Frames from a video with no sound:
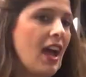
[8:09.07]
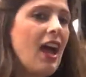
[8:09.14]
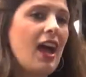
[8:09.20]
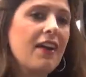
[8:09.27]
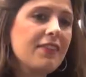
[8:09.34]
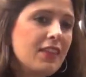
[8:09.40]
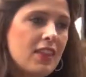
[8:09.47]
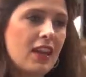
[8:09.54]

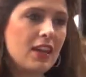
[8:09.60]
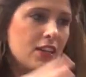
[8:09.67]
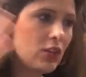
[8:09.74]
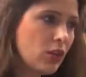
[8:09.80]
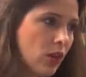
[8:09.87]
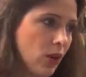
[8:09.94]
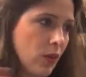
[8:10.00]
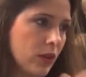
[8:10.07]
After that,
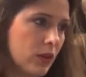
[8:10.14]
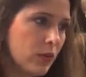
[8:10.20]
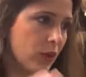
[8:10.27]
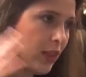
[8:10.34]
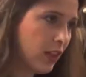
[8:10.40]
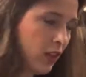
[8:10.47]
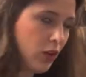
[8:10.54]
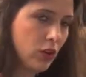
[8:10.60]
you go in
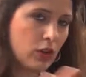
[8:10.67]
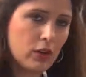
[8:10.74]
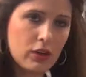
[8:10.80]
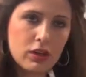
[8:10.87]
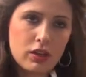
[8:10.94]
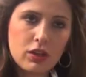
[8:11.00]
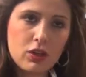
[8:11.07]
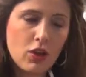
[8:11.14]
with your
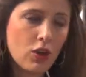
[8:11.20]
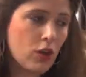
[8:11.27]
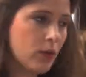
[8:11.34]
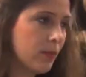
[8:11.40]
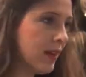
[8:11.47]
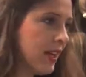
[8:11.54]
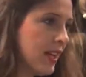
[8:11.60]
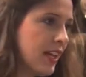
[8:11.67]

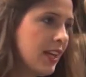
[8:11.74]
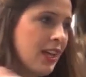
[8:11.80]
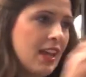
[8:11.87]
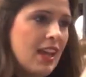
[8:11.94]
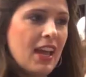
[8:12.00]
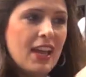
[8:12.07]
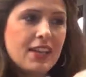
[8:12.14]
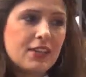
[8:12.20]
comb,
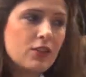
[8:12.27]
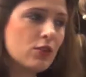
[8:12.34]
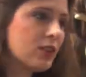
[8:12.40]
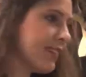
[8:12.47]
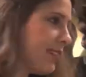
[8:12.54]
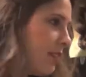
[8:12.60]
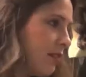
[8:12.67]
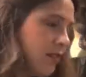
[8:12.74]
and you
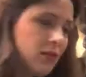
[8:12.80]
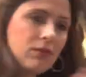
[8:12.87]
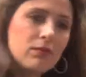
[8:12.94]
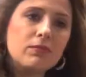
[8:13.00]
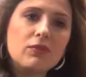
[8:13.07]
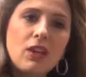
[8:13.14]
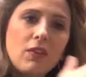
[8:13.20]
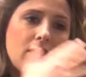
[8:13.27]
can
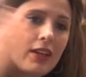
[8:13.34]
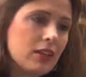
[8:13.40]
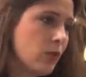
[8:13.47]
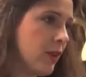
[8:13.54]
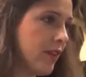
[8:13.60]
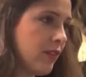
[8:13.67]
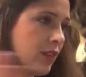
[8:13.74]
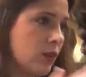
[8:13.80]
direct it
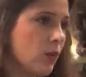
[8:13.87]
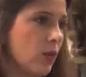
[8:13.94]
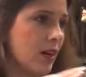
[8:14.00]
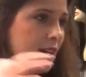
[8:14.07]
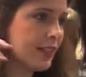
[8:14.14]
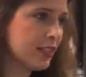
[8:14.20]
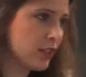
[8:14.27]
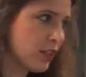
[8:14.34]
wherever you
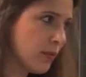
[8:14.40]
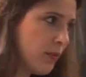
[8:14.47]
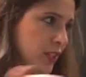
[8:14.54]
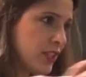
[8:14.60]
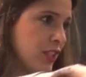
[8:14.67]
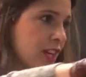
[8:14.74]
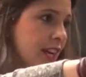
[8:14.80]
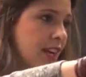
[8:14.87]
want. You can
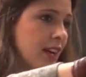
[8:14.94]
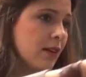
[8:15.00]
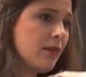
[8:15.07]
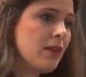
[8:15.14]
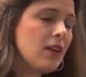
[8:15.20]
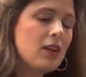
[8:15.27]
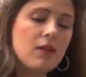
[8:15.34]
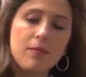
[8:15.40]
brush it out,
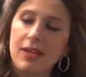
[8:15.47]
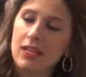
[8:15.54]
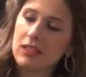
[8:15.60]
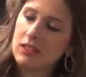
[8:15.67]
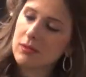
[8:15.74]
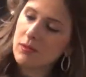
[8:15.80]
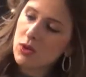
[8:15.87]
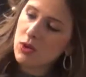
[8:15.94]
make
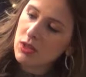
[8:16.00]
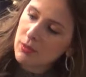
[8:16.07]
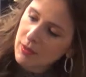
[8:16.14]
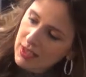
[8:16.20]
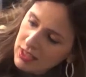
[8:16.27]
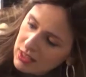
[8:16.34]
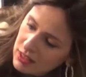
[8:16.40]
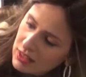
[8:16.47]
it smooth,
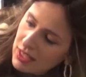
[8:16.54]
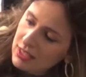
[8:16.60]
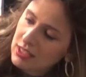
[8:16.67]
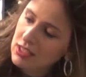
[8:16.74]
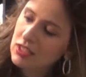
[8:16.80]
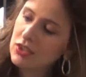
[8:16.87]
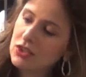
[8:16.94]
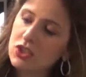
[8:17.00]
make it
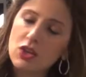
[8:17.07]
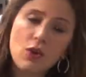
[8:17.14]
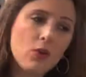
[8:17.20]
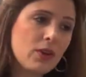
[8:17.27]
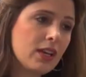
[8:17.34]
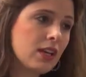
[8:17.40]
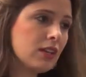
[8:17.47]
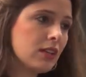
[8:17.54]
less
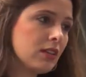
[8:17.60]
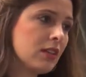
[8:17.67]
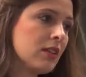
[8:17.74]
showing.